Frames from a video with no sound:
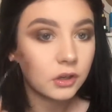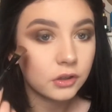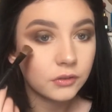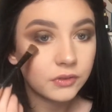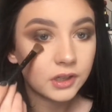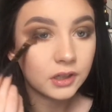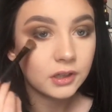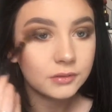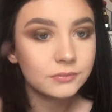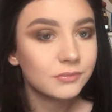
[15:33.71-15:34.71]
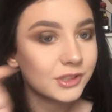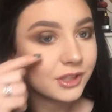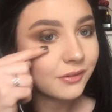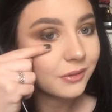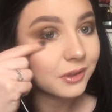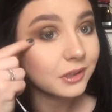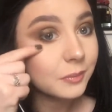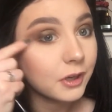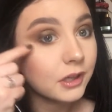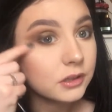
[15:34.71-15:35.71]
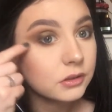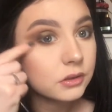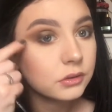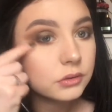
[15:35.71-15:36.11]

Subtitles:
or your finger, whichever works best.